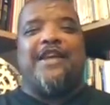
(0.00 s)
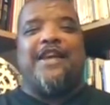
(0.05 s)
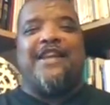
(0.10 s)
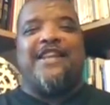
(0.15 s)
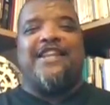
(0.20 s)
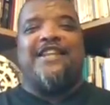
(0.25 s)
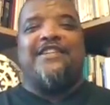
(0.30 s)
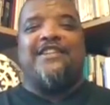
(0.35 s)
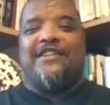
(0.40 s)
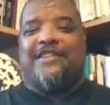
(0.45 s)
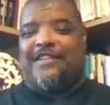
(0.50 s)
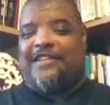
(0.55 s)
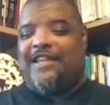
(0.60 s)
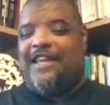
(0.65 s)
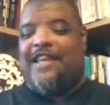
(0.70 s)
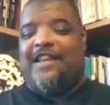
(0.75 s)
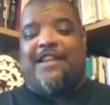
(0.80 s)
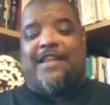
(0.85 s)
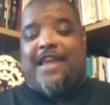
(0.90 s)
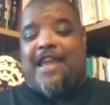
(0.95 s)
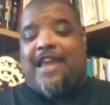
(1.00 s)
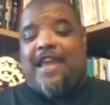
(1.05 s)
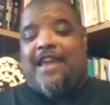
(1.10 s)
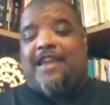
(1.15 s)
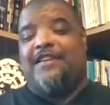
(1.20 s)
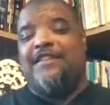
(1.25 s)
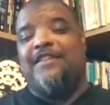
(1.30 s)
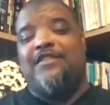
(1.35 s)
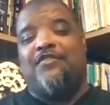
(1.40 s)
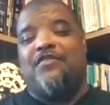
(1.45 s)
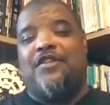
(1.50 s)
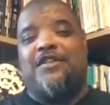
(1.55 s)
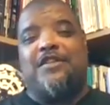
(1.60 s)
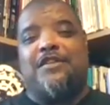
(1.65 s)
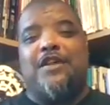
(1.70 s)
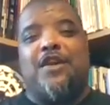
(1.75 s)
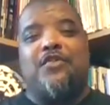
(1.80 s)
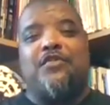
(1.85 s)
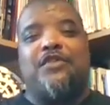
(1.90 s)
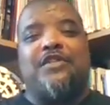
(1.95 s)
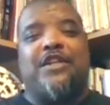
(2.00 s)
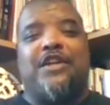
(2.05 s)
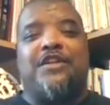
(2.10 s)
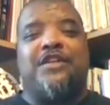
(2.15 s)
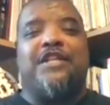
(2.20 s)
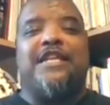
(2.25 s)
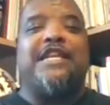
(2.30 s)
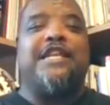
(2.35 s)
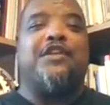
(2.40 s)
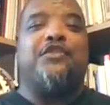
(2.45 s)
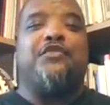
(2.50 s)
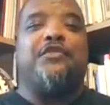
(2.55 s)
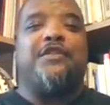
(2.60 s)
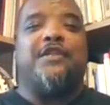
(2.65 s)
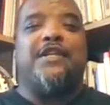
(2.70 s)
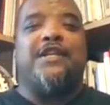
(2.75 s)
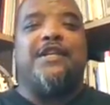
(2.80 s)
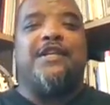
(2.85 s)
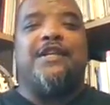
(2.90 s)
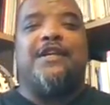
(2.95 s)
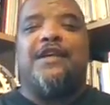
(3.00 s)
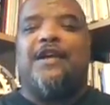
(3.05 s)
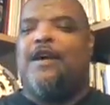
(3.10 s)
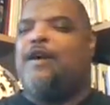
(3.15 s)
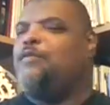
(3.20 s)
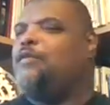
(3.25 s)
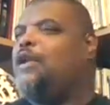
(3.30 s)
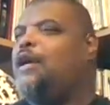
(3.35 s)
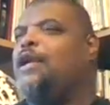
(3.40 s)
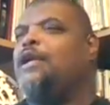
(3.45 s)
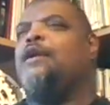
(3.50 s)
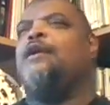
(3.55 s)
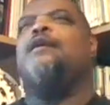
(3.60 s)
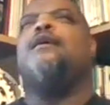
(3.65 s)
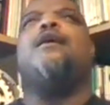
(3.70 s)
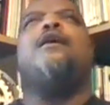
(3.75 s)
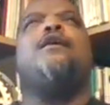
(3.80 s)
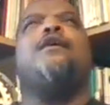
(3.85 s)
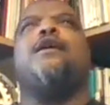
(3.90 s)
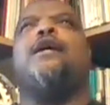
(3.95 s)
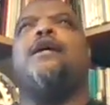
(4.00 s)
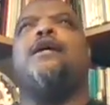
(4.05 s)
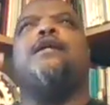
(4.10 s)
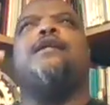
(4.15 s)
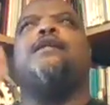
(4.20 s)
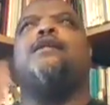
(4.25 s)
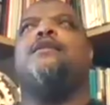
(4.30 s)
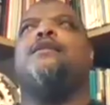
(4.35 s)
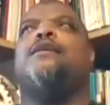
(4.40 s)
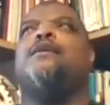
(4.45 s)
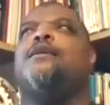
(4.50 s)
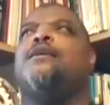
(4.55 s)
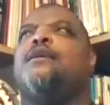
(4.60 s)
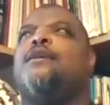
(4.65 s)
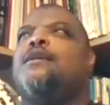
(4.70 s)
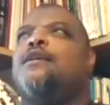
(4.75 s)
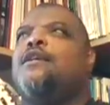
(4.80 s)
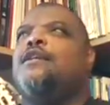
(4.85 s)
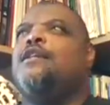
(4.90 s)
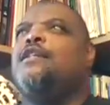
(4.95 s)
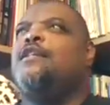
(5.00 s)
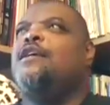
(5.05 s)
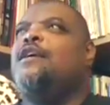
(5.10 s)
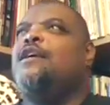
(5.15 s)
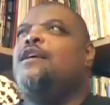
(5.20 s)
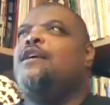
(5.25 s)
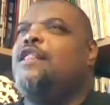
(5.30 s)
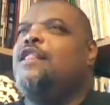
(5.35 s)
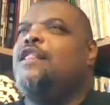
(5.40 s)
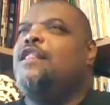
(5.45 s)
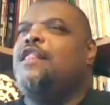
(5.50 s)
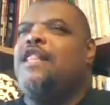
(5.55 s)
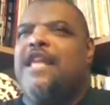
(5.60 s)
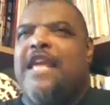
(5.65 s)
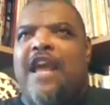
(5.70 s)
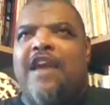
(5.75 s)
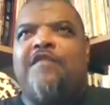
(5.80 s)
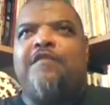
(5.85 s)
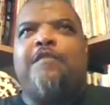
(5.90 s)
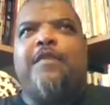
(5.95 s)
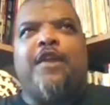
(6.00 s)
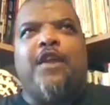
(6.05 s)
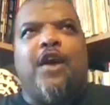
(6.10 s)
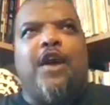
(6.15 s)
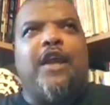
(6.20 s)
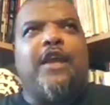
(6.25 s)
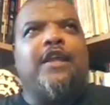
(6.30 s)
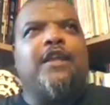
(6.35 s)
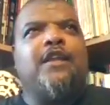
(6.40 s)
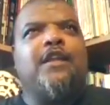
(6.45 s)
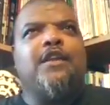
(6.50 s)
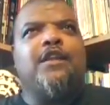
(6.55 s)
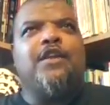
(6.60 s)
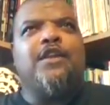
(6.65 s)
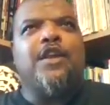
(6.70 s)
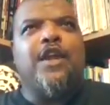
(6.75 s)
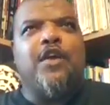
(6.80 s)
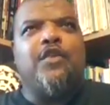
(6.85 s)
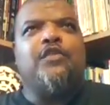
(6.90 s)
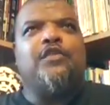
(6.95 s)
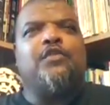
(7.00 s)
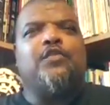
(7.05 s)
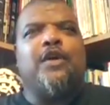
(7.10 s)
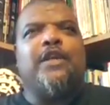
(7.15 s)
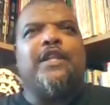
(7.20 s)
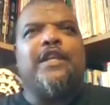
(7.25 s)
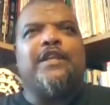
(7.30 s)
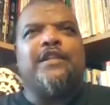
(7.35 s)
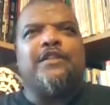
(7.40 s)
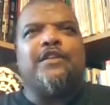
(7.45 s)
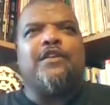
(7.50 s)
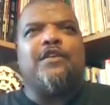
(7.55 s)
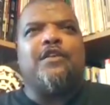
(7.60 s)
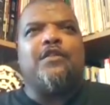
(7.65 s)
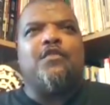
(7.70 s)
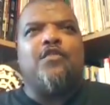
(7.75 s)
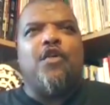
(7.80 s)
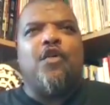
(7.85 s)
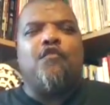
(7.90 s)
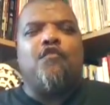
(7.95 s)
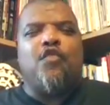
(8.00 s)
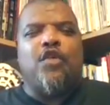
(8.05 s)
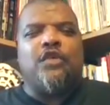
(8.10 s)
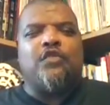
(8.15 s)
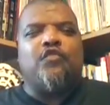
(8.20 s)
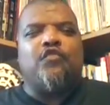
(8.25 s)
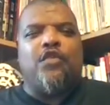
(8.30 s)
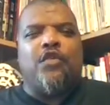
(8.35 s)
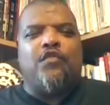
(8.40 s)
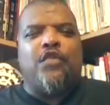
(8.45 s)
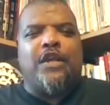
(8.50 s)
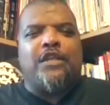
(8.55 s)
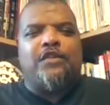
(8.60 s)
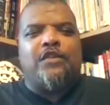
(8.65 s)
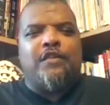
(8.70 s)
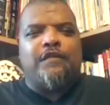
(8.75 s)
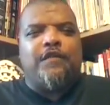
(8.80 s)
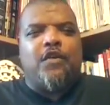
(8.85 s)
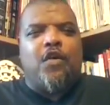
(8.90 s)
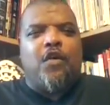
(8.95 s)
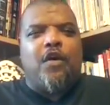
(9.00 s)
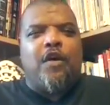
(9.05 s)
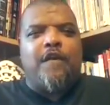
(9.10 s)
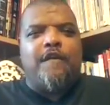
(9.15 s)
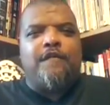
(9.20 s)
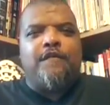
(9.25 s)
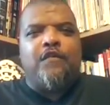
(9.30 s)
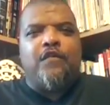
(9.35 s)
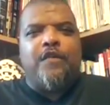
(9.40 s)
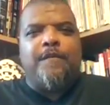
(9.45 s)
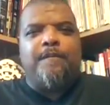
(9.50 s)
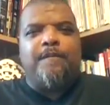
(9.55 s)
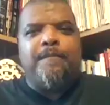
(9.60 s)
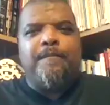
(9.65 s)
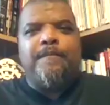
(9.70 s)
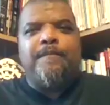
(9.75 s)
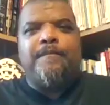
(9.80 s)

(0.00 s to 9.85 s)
And he's just saying, yeah, the Russian hoax continues. I'm like, okay, the FBI knows what Russia have got over him.